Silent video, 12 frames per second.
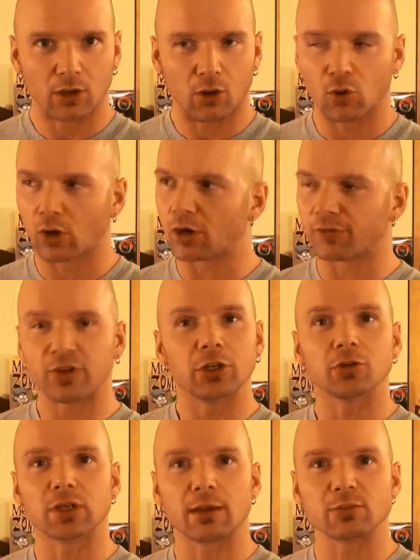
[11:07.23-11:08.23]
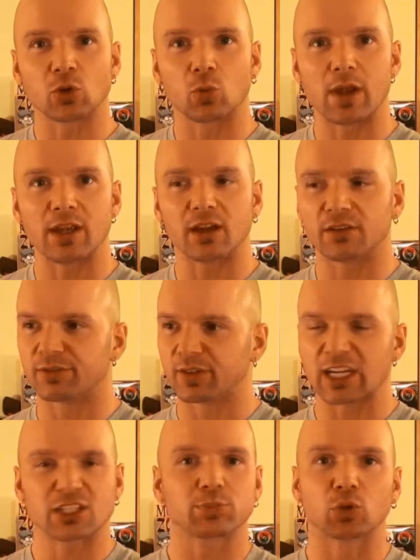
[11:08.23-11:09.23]
Or are video games a way of
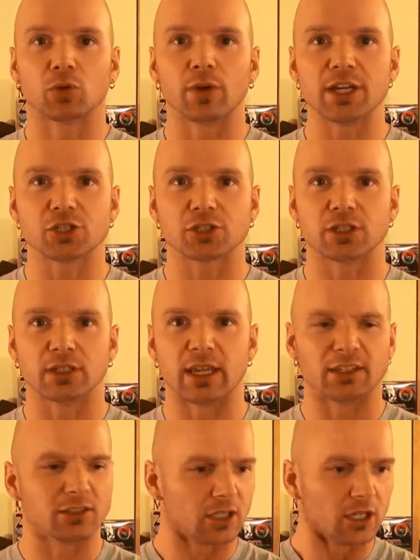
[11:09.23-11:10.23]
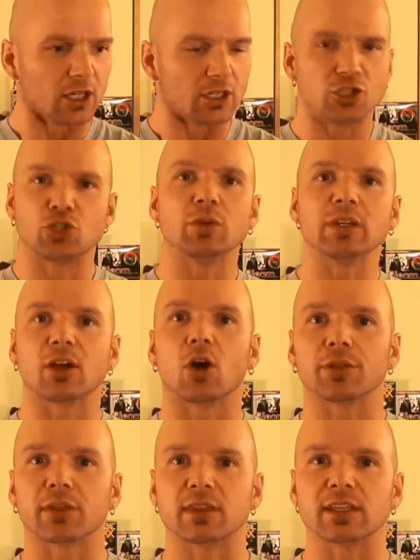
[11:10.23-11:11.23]
exploration and doing
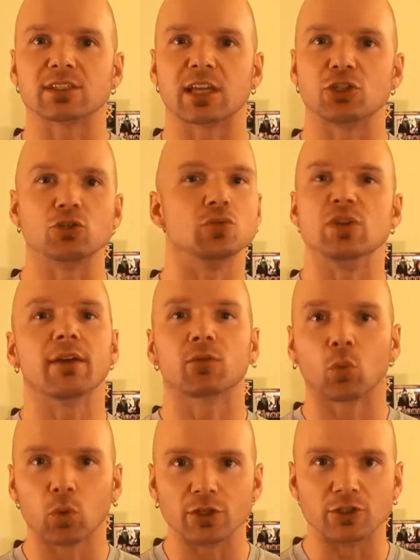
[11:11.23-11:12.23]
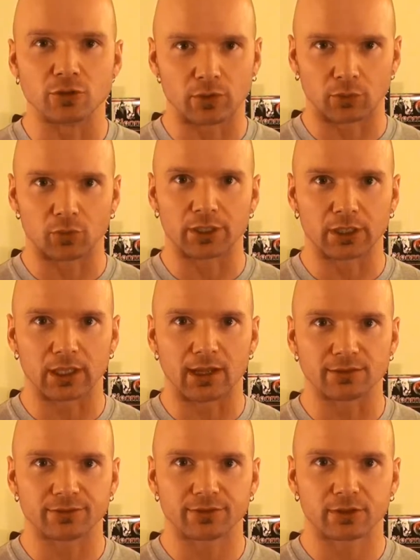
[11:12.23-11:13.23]
all the things that you never would do in real
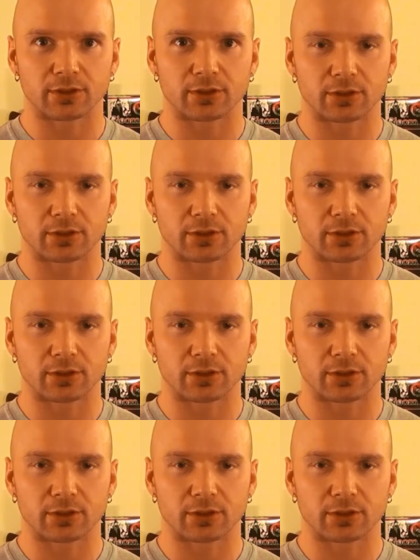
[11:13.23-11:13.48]
life?